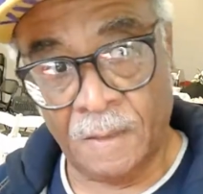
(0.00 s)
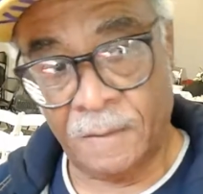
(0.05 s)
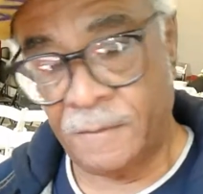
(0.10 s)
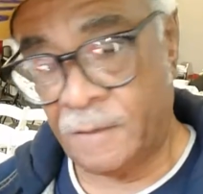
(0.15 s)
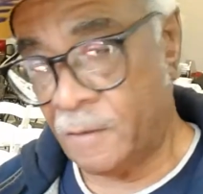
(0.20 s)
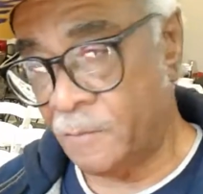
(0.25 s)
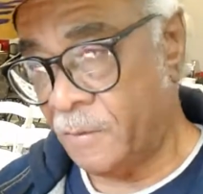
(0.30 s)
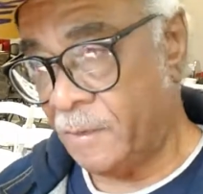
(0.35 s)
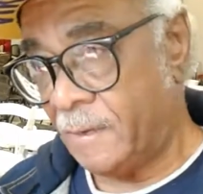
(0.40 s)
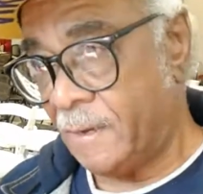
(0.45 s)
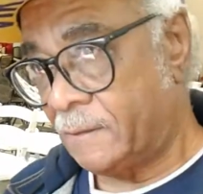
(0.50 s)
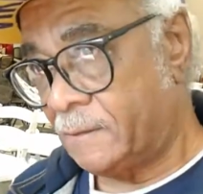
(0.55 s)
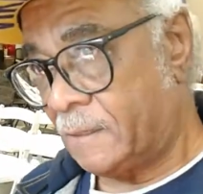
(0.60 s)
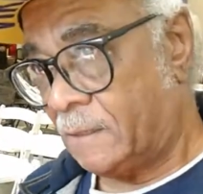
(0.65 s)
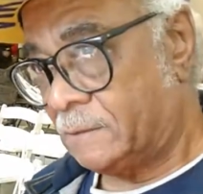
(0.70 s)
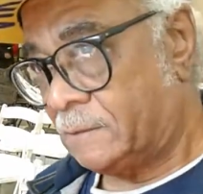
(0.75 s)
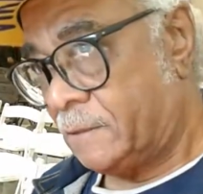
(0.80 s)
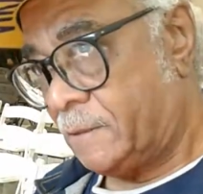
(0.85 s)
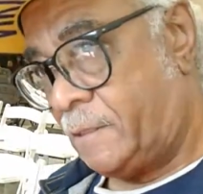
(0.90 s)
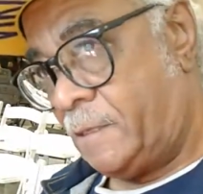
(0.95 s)
Then we got
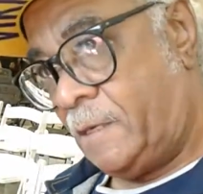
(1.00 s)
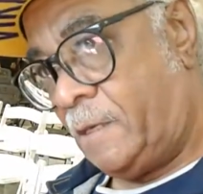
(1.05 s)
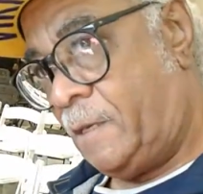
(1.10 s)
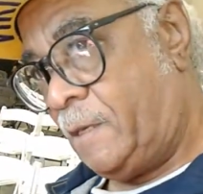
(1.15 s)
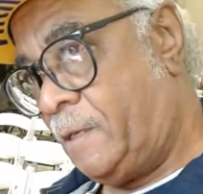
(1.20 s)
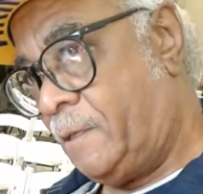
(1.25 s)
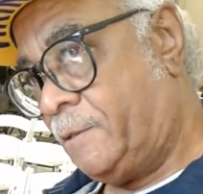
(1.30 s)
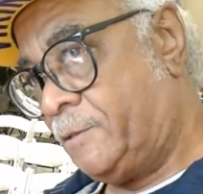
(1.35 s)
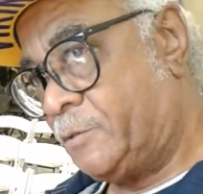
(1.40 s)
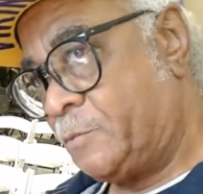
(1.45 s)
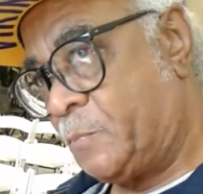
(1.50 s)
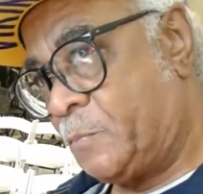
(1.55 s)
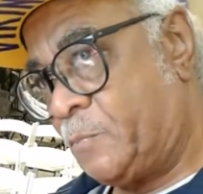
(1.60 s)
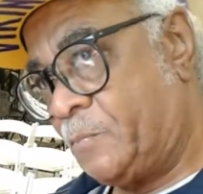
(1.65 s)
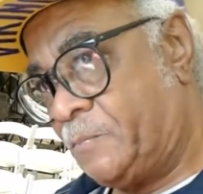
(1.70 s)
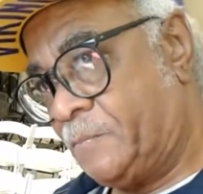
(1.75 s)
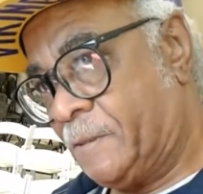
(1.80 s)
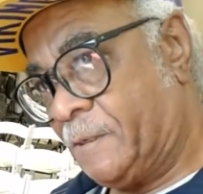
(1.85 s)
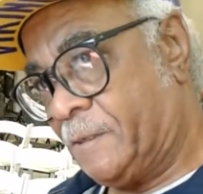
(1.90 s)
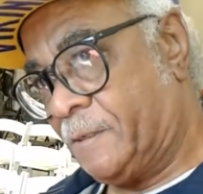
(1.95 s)
Dr. King's
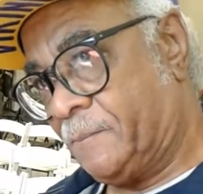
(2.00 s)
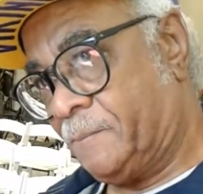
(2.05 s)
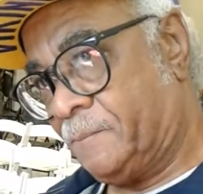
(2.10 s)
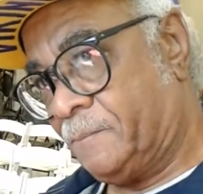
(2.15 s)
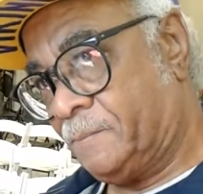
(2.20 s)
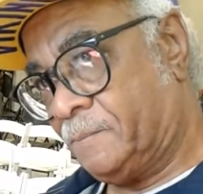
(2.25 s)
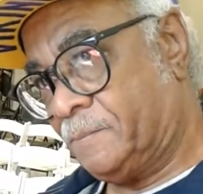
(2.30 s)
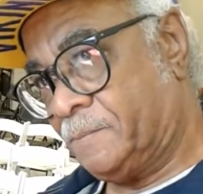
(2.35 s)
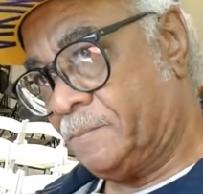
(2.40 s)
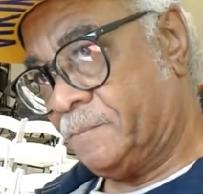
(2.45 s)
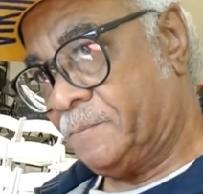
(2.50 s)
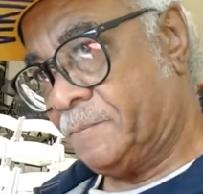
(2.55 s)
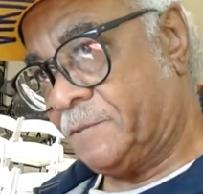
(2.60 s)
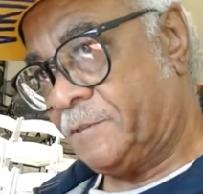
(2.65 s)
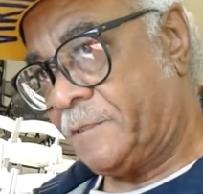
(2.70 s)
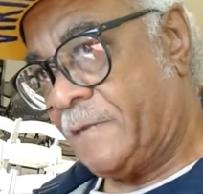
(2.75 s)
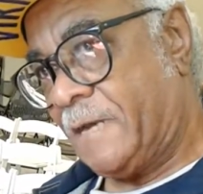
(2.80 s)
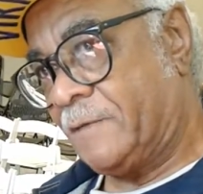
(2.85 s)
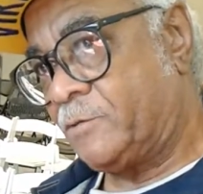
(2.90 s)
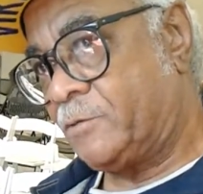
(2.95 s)
uh,
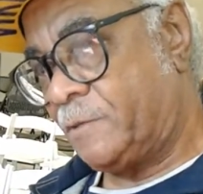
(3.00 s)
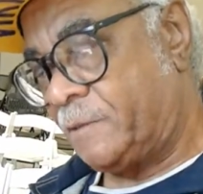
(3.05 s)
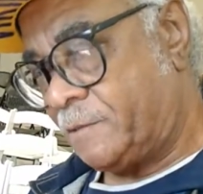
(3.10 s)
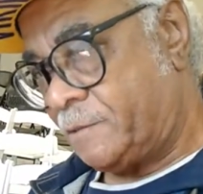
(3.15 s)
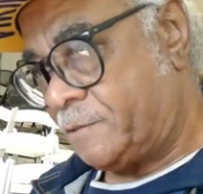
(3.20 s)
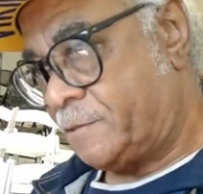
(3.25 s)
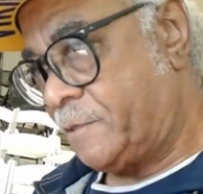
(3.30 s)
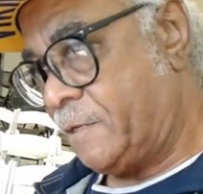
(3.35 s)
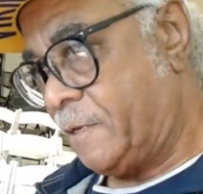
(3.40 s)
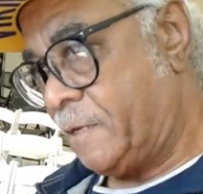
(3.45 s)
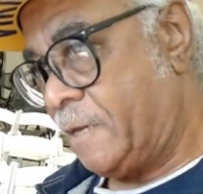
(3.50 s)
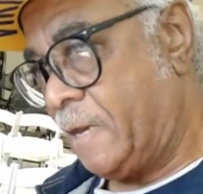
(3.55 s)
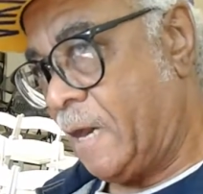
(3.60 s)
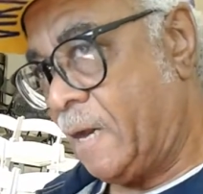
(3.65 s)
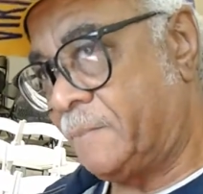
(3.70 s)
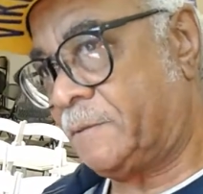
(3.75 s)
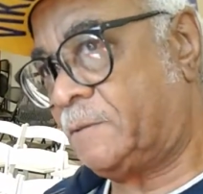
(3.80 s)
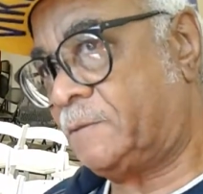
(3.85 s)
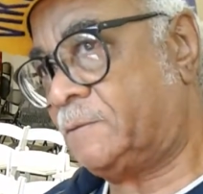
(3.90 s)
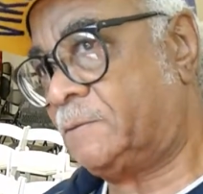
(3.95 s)
statue at the state
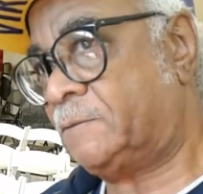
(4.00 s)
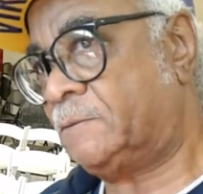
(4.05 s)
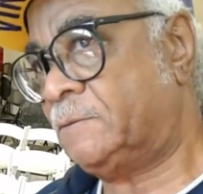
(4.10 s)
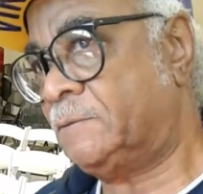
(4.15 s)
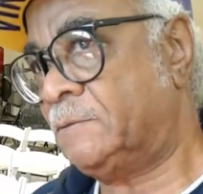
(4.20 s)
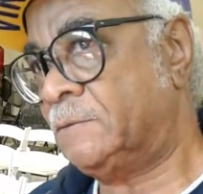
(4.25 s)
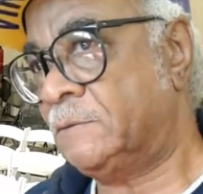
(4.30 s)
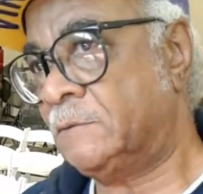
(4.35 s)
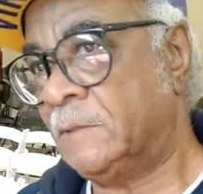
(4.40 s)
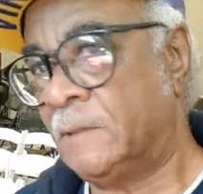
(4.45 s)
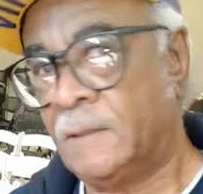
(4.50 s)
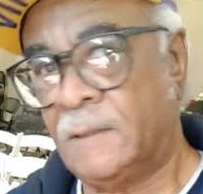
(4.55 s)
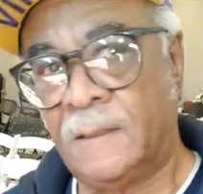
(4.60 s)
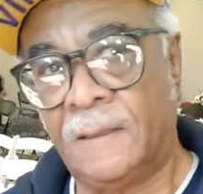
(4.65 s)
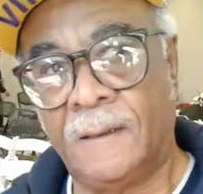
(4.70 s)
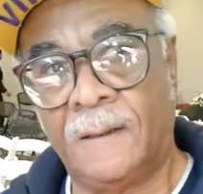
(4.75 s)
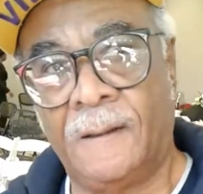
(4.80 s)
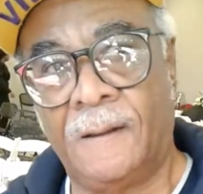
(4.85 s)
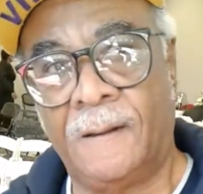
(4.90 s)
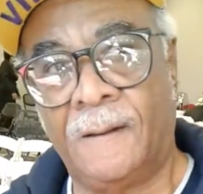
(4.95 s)
capitol.
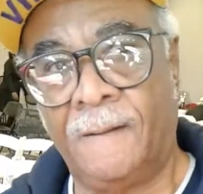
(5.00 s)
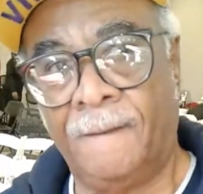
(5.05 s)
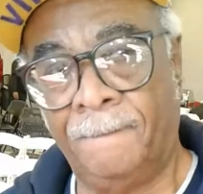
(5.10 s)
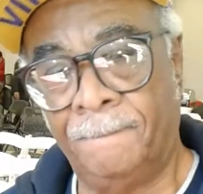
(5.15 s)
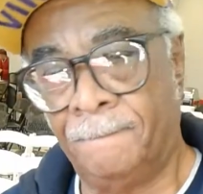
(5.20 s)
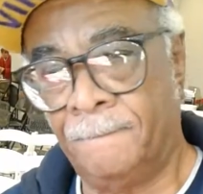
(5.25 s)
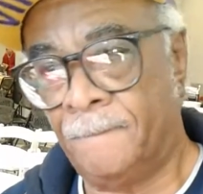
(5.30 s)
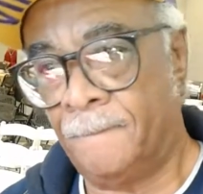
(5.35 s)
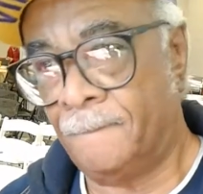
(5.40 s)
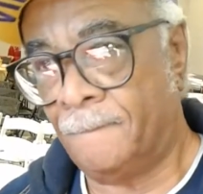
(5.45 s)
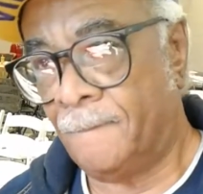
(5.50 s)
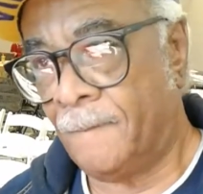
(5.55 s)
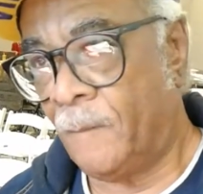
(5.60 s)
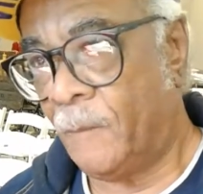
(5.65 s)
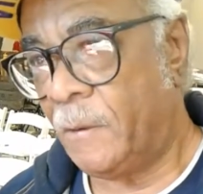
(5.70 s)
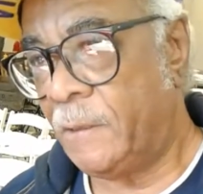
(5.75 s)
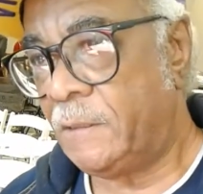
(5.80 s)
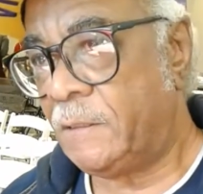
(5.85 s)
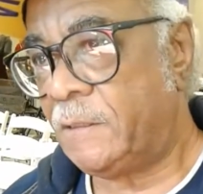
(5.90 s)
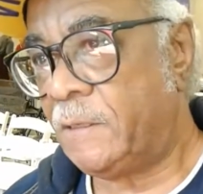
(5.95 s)
Um,
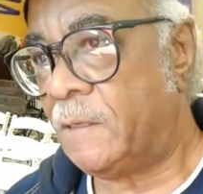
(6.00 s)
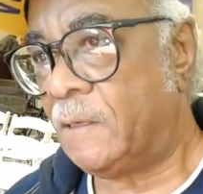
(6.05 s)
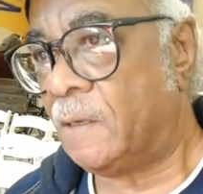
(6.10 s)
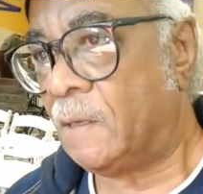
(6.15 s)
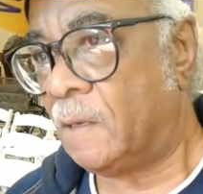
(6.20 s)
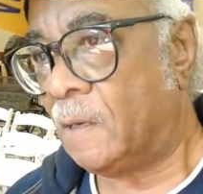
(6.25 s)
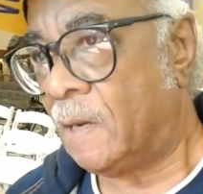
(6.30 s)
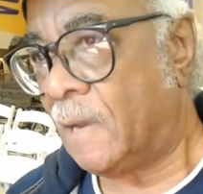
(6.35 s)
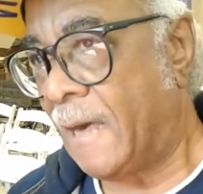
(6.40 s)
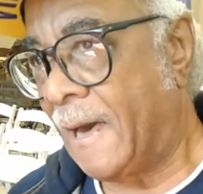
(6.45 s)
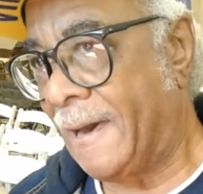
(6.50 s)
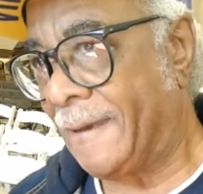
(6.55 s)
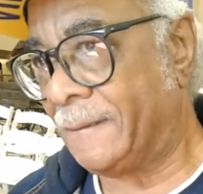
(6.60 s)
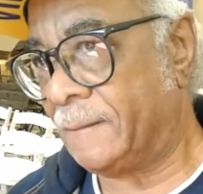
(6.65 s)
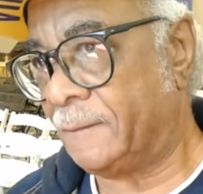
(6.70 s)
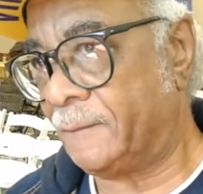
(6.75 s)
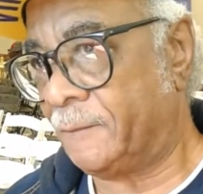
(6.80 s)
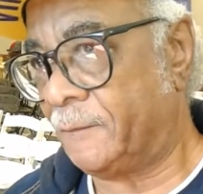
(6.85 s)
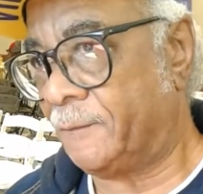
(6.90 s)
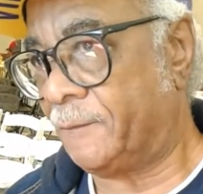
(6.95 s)
we did a lot
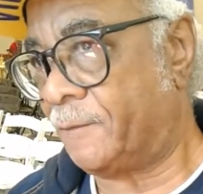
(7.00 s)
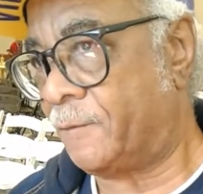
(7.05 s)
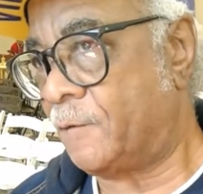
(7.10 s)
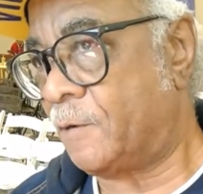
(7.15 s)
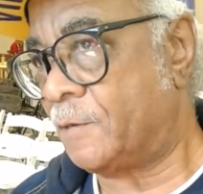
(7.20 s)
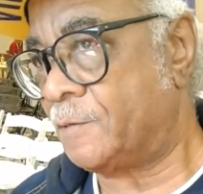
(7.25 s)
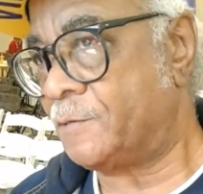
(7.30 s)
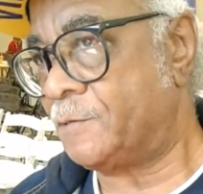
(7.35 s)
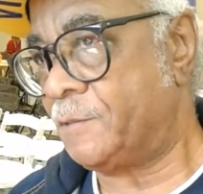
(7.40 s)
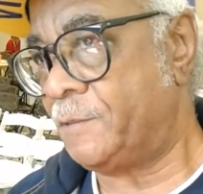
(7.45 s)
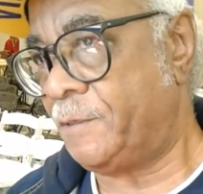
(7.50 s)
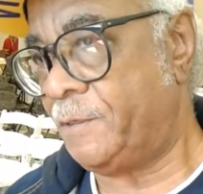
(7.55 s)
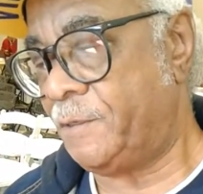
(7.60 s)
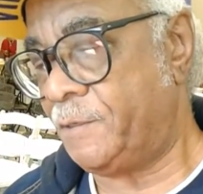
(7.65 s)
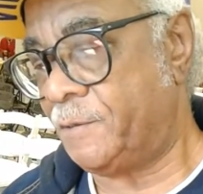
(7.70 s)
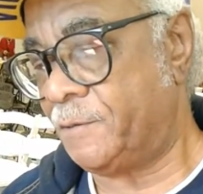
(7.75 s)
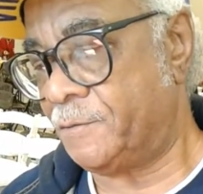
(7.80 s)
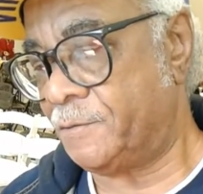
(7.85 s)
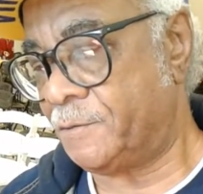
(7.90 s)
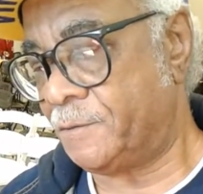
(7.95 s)
across the
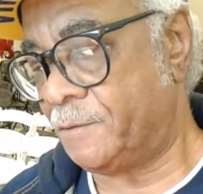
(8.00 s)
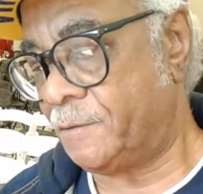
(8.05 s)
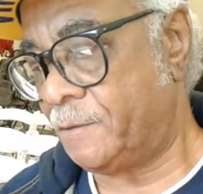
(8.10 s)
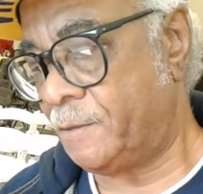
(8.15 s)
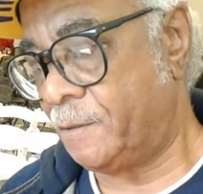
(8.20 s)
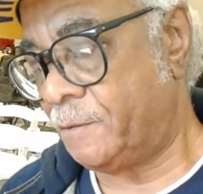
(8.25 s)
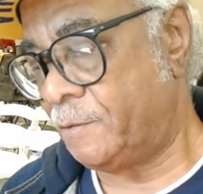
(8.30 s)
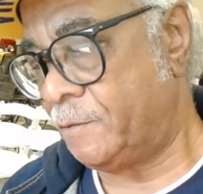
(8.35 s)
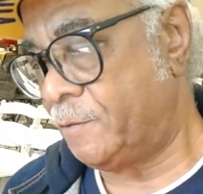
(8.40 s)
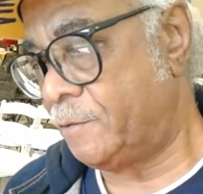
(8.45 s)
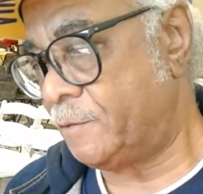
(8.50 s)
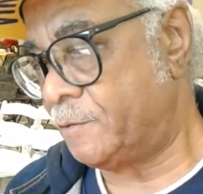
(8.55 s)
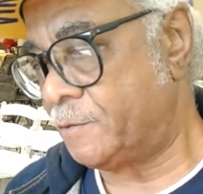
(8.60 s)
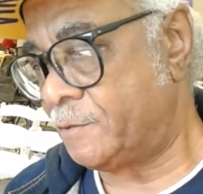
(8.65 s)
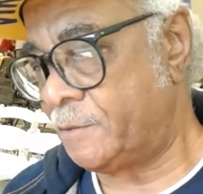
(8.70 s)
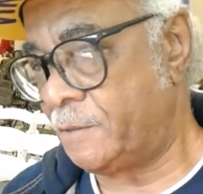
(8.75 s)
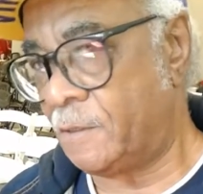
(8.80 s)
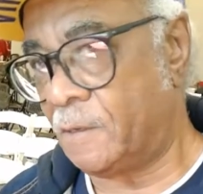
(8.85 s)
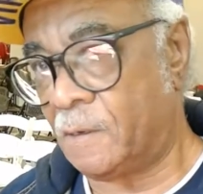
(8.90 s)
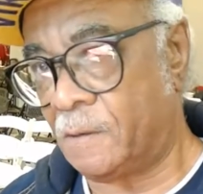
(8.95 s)
years, and, and you can
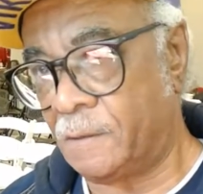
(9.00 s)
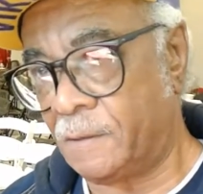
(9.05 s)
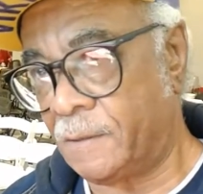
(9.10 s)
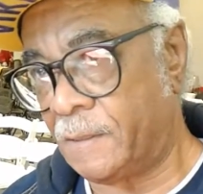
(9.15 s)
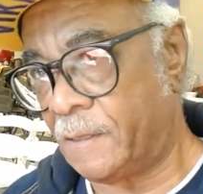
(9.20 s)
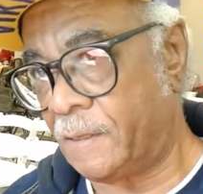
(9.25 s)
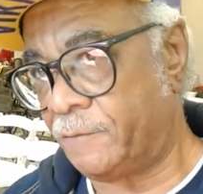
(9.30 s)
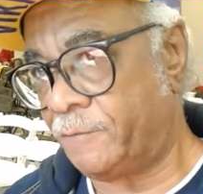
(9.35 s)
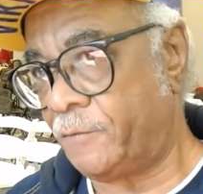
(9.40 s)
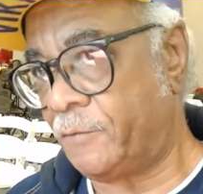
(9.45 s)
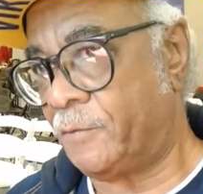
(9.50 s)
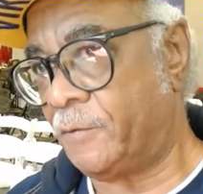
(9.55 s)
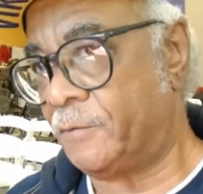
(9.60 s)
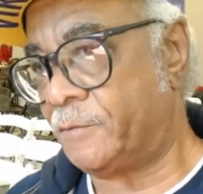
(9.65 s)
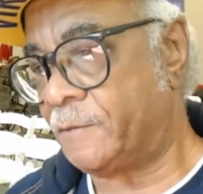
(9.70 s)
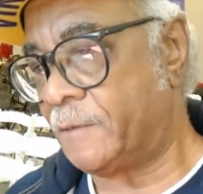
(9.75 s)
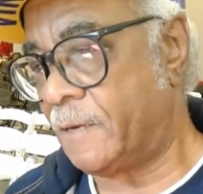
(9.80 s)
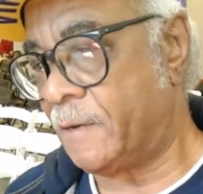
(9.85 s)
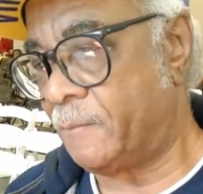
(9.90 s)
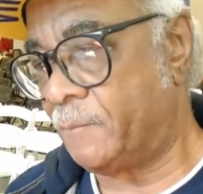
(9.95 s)
see all of that if you go
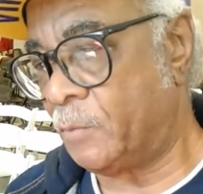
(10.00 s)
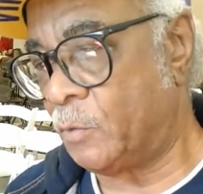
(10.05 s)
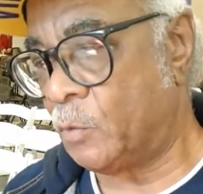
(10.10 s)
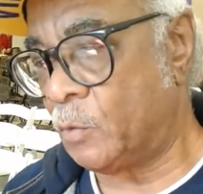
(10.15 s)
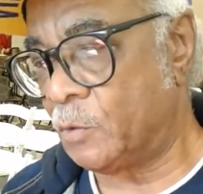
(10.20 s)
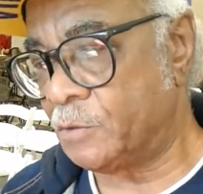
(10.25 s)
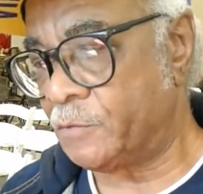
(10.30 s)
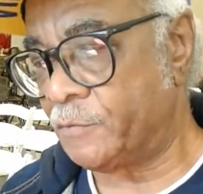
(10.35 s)
to our Moores